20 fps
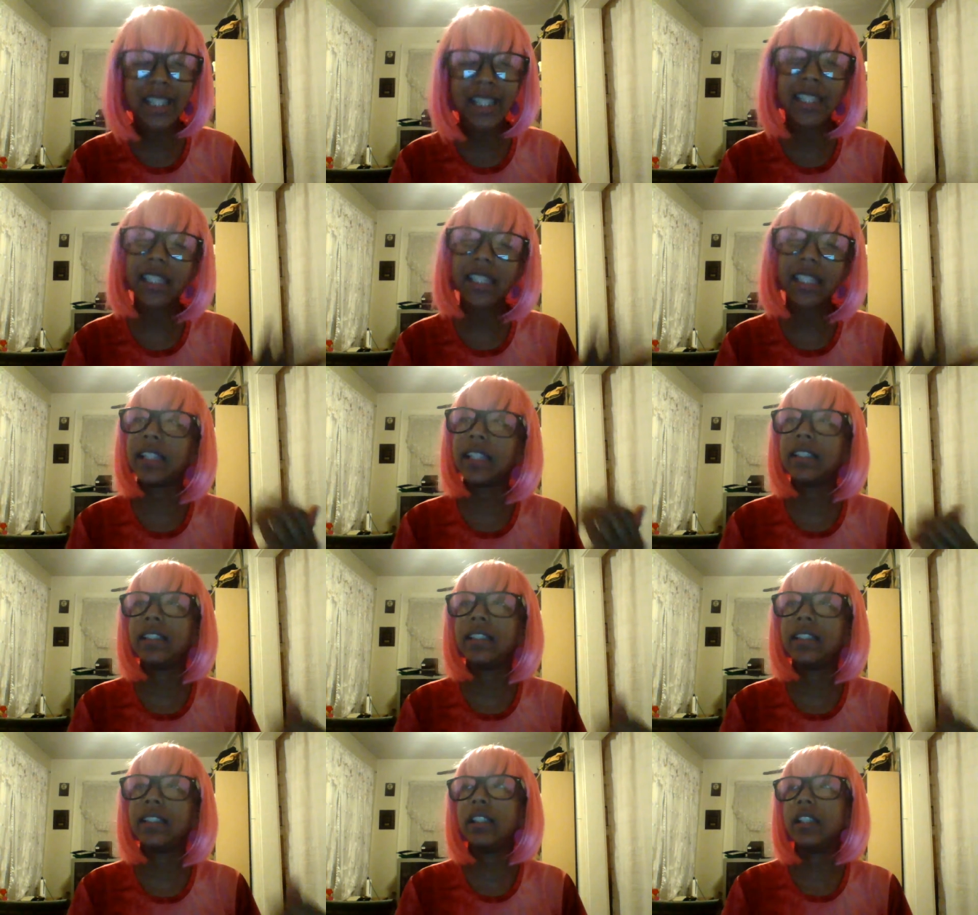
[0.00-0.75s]
think I
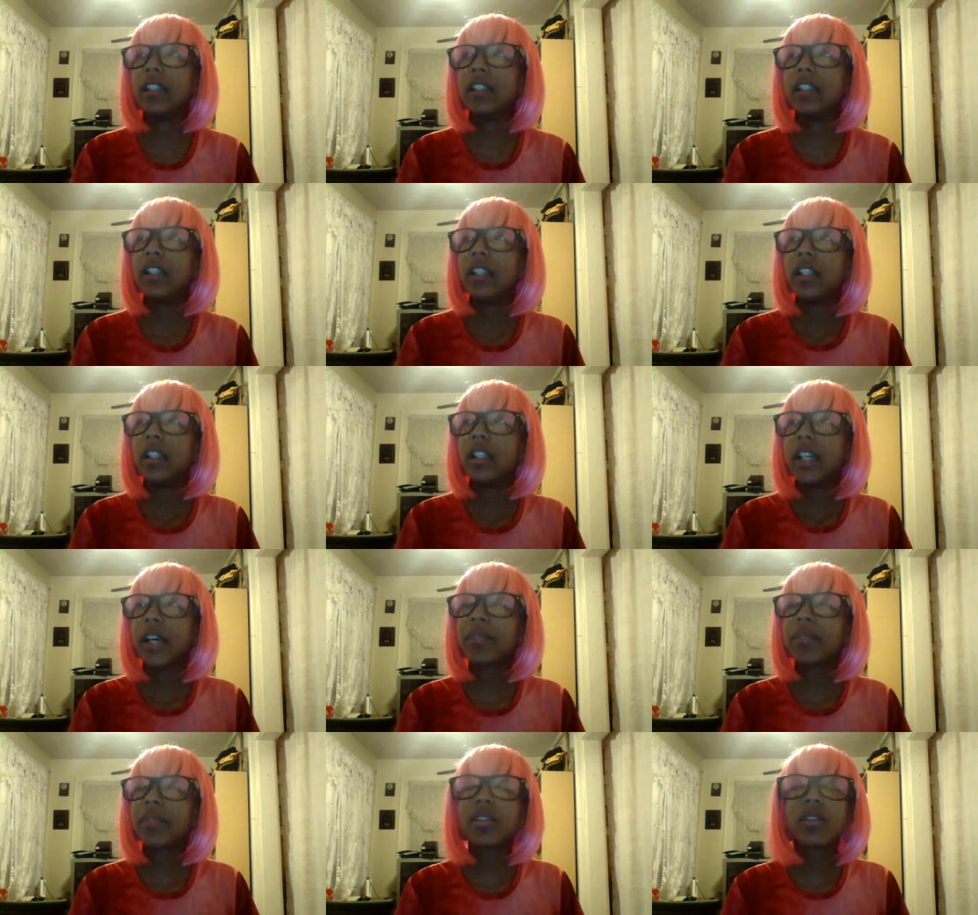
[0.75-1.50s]
did.
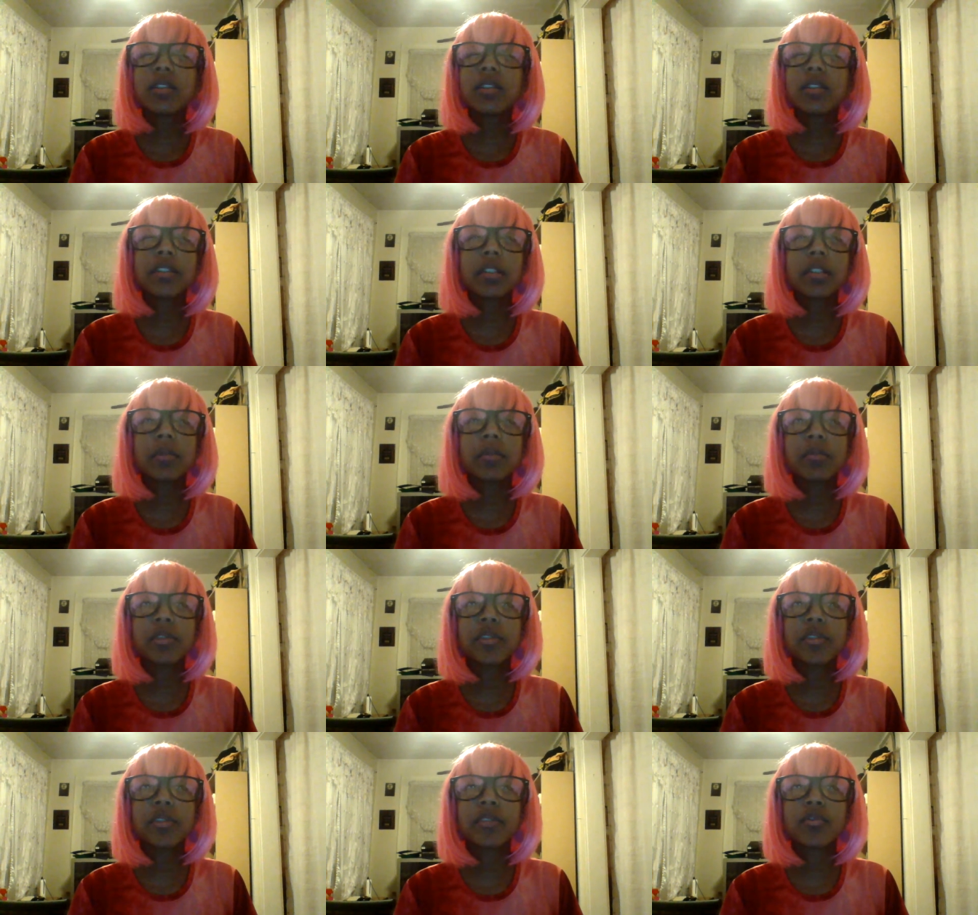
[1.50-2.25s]
I was, oh, I was talking about
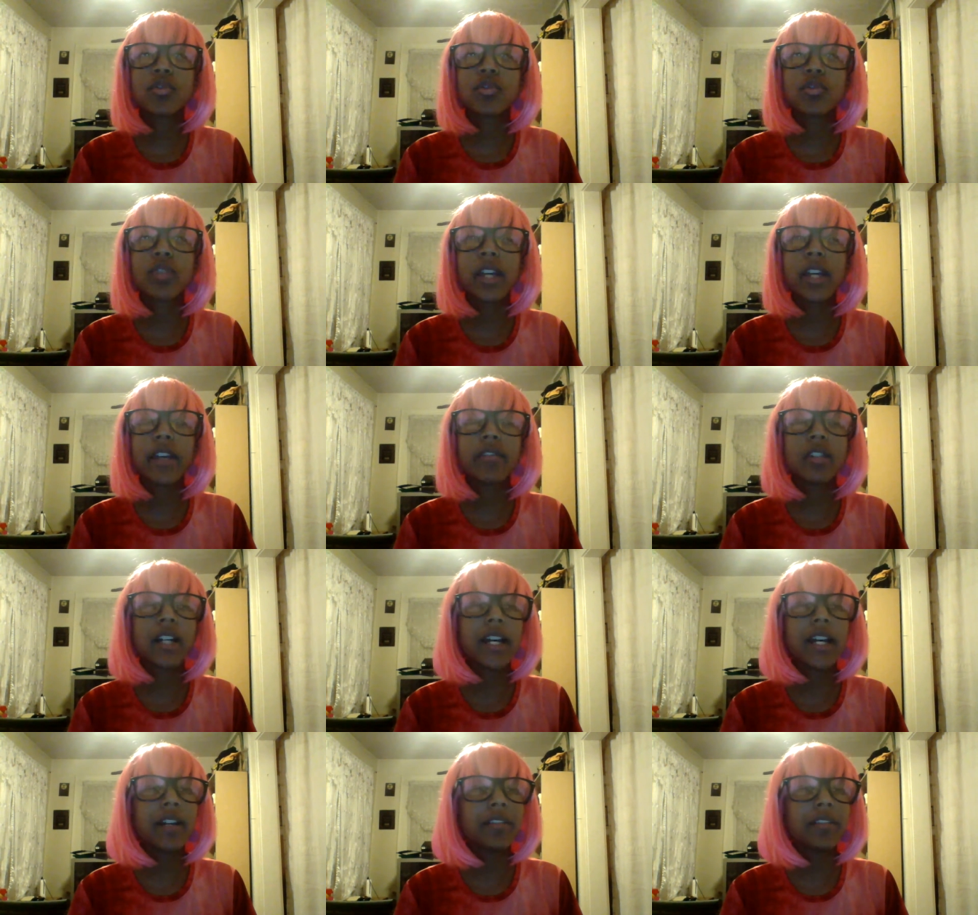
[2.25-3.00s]
modes of
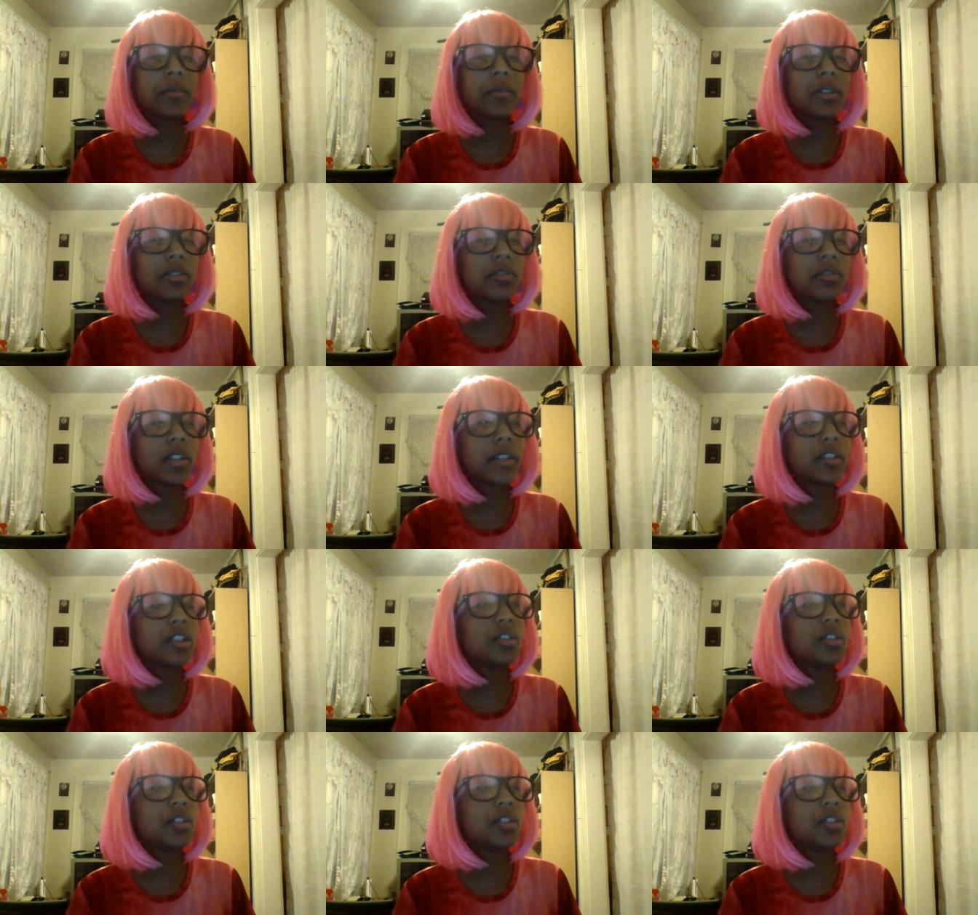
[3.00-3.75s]
travel. How did we travel in Millie